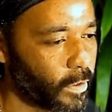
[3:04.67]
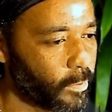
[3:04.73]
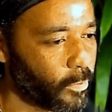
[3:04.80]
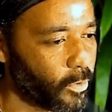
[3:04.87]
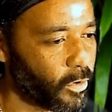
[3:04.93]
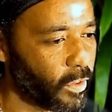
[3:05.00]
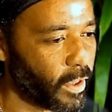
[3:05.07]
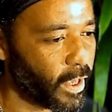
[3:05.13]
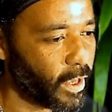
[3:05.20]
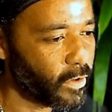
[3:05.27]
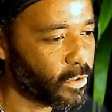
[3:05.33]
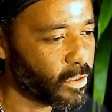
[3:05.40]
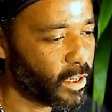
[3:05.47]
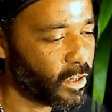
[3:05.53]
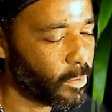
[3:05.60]
Breathing out,
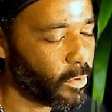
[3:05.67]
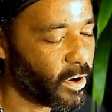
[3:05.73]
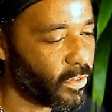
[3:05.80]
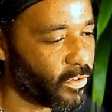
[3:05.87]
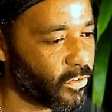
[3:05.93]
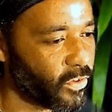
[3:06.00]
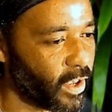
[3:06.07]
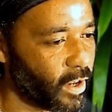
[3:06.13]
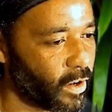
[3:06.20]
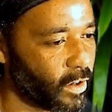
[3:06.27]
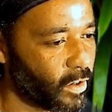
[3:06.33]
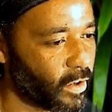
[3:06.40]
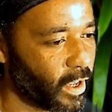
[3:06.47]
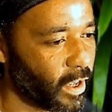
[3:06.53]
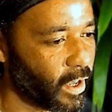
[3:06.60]
just let the breath settle
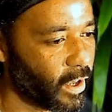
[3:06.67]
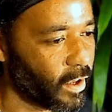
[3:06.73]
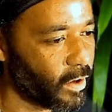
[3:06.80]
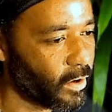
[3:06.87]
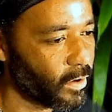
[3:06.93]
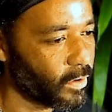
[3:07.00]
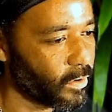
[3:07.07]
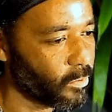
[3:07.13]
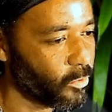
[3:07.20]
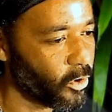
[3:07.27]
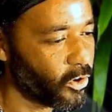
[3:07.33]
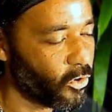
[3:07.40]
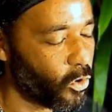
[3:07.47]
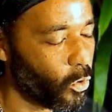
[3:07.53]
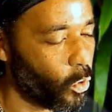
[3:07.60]
down. Bring
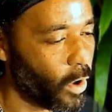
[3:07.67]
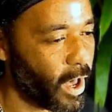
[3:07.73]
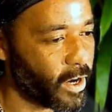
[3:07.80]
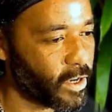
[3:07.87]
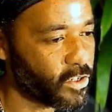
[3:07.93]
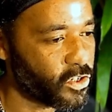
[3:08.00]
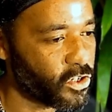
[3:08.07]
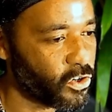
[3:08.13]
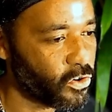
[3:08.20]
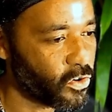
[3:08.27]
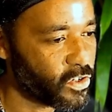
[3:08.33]
your awareness to your